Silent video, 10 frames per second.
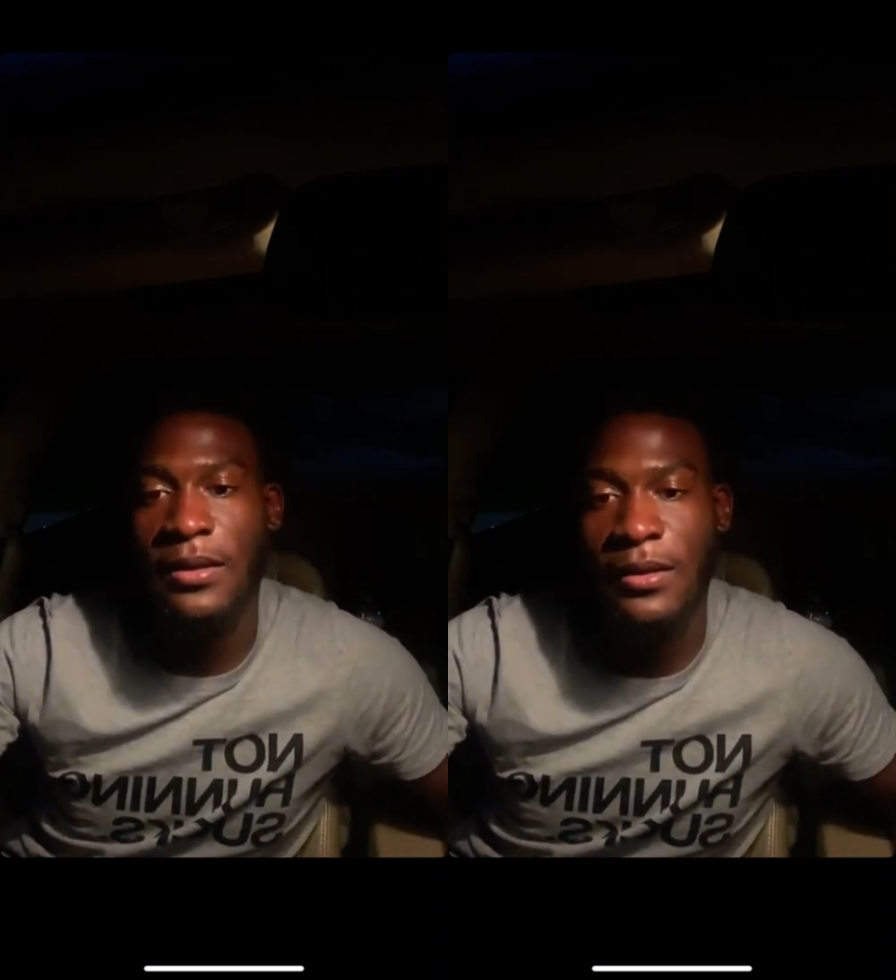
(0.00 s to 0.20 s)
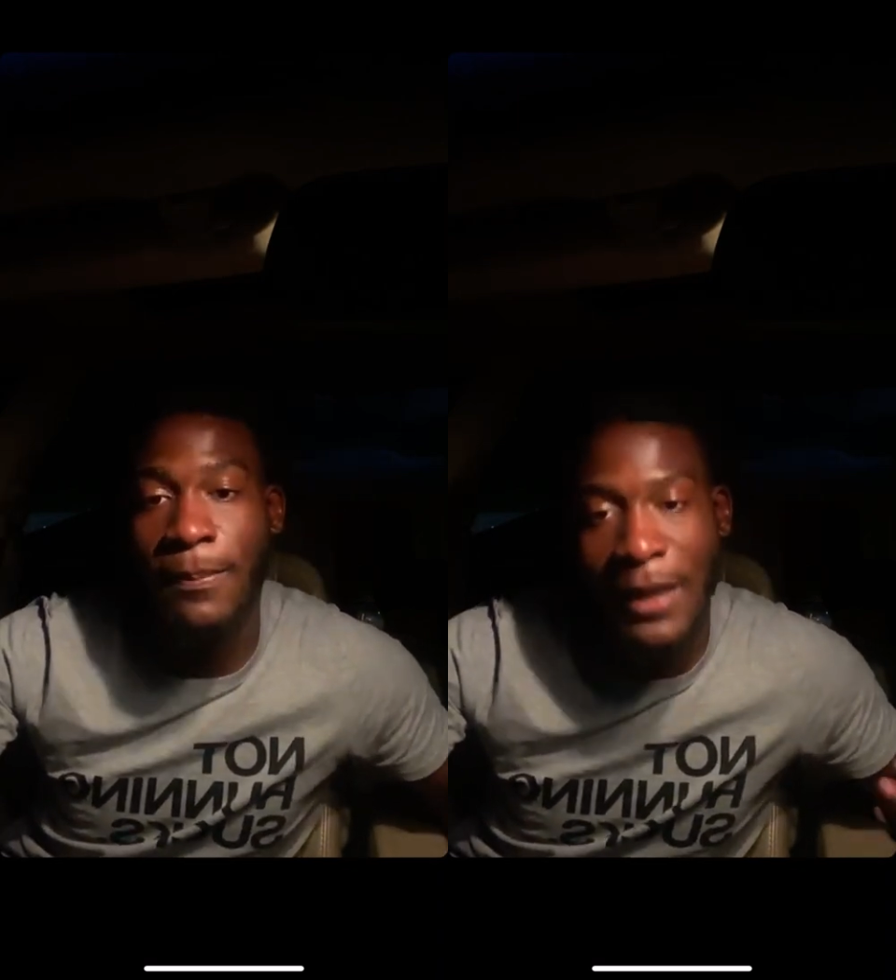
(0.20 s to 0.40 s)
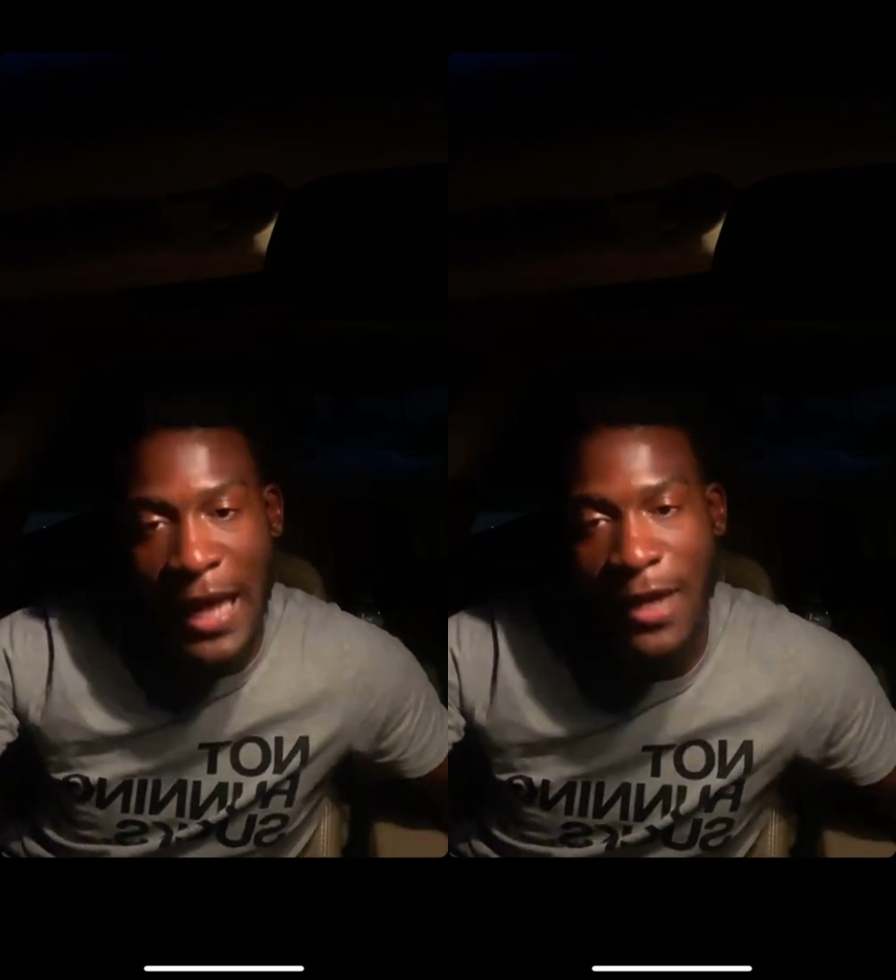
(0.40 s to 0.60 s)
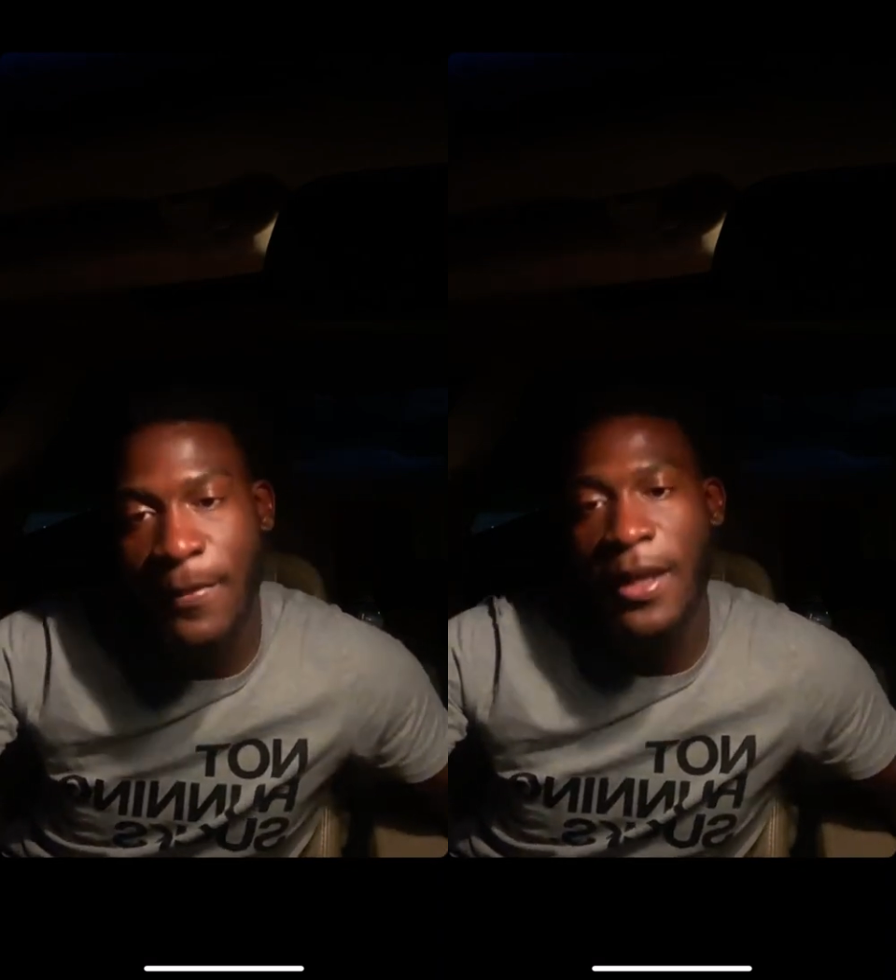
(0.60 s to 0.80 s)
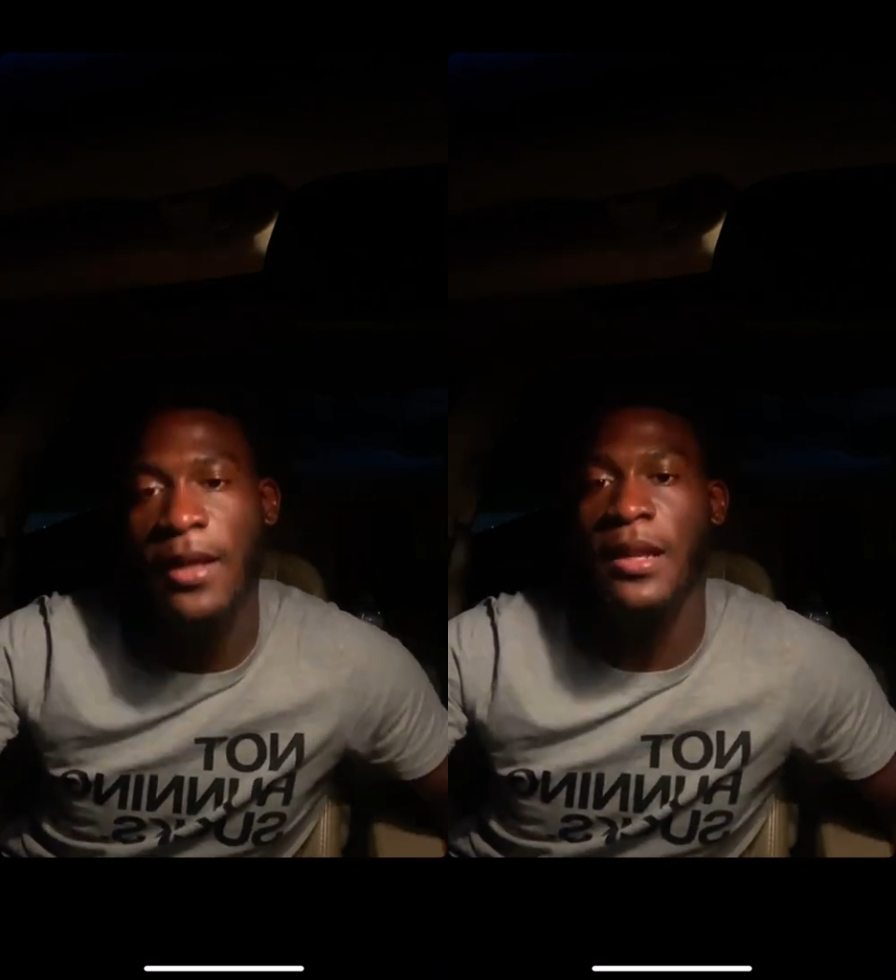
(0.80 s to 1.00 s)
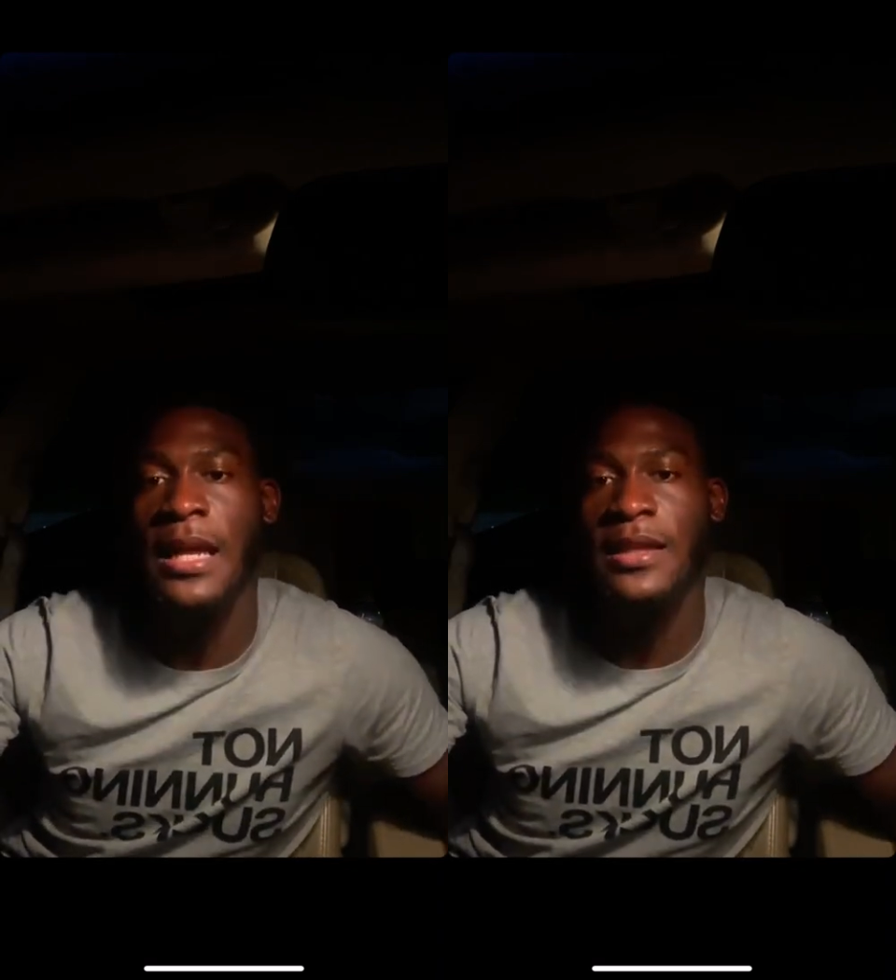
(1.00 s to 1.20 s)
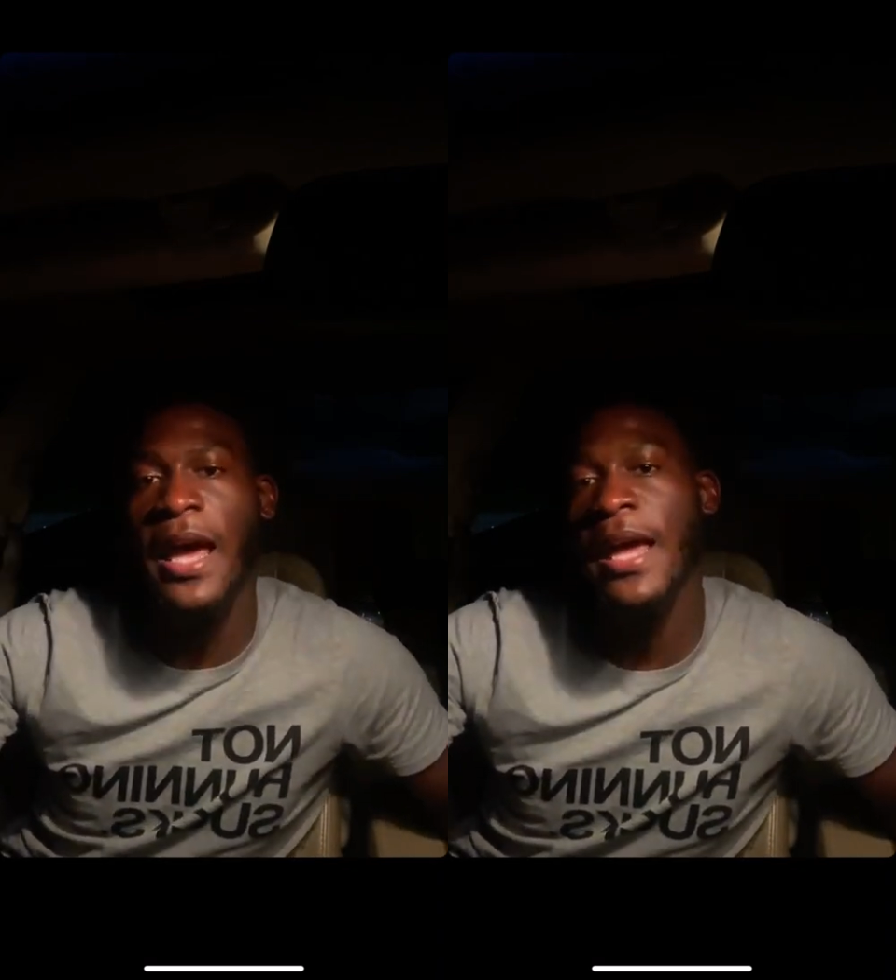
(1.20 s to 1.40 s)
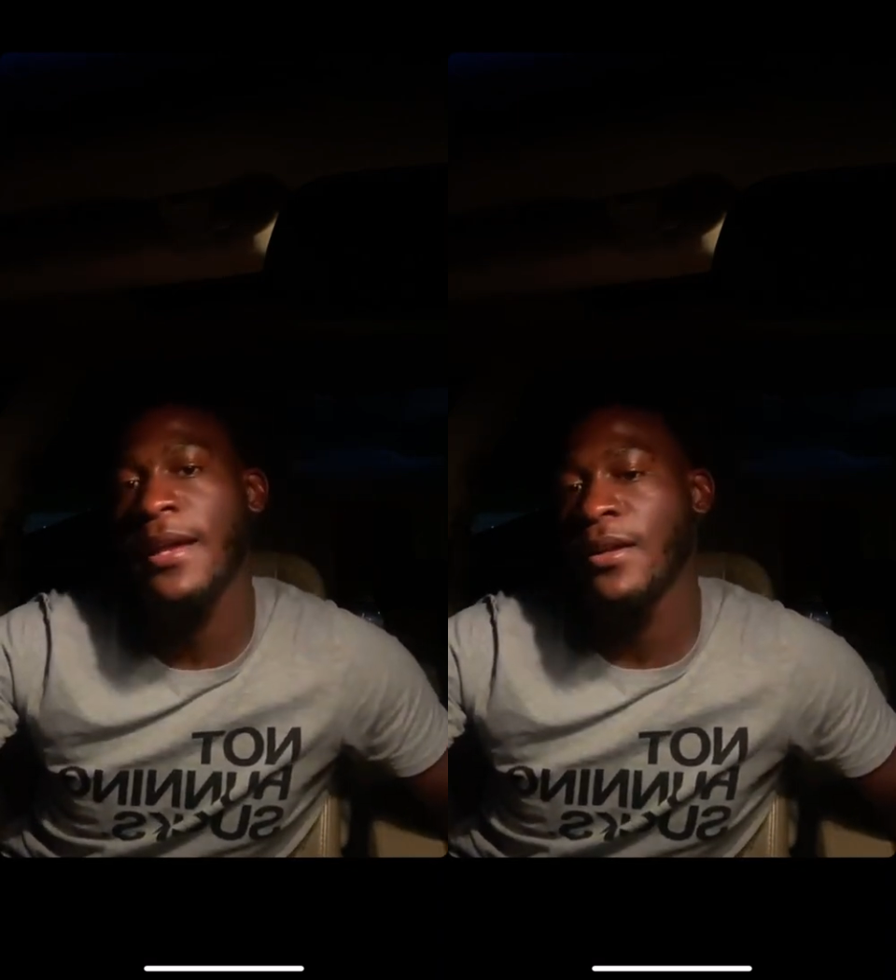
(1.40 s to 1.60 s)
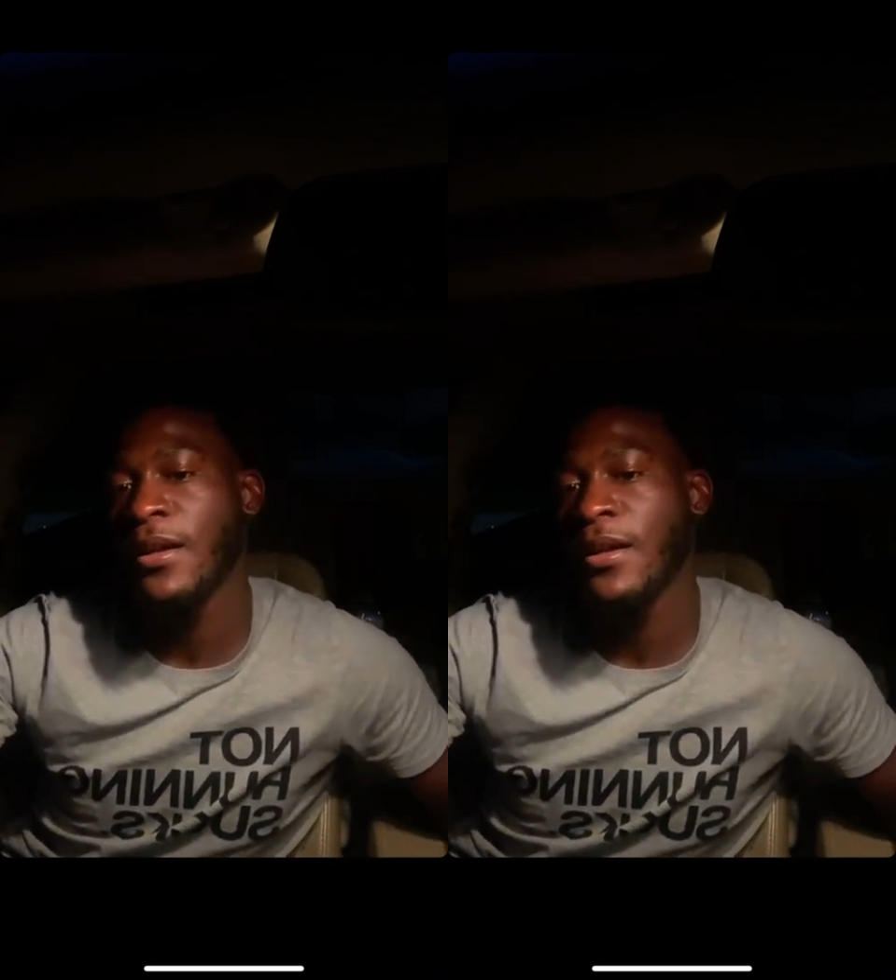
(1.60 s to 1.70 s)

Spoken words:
the black man at that.